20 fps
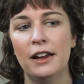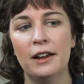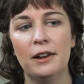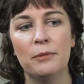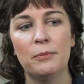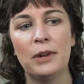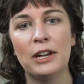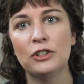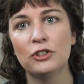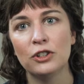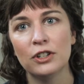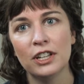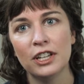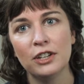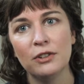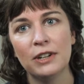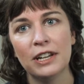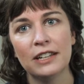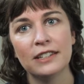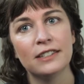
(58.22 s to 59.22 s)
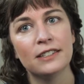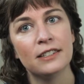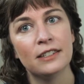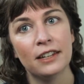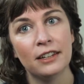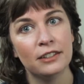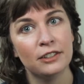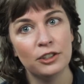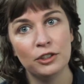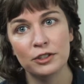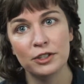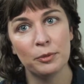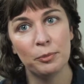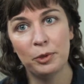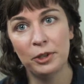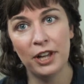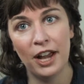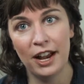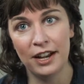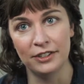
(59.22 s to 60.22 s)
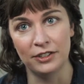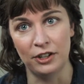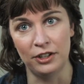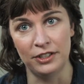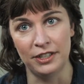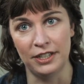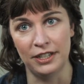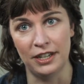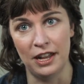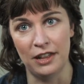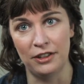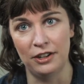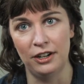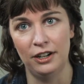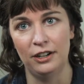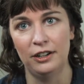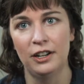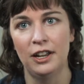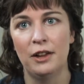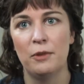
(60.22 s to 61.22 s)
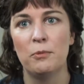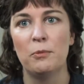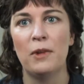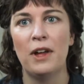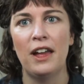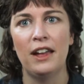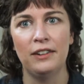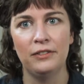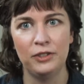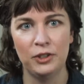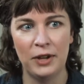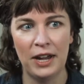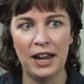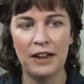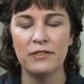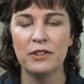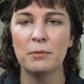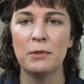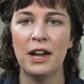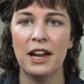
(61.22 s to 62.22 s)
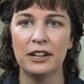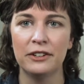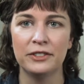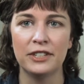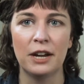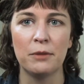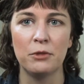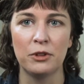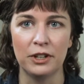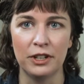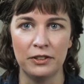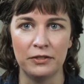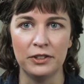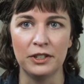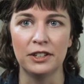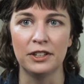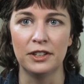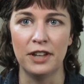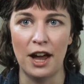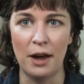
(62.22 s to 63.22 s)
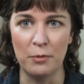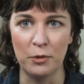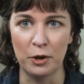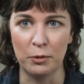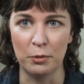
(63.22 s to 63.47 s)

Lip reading: Make sure that you get your supplies all together. If you have them ahead of time, you're going to feel a lot more